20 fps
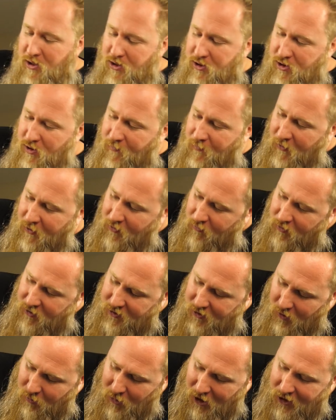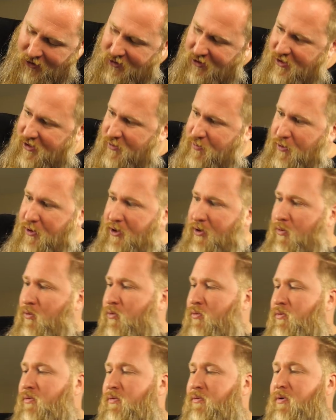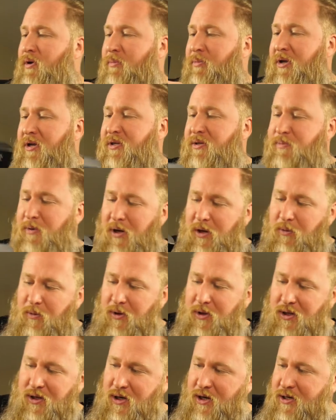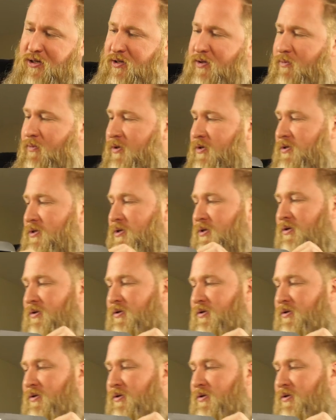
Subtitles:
So far, the retail boxes is pretty cool. I mean, it's probably one of the nicer ones.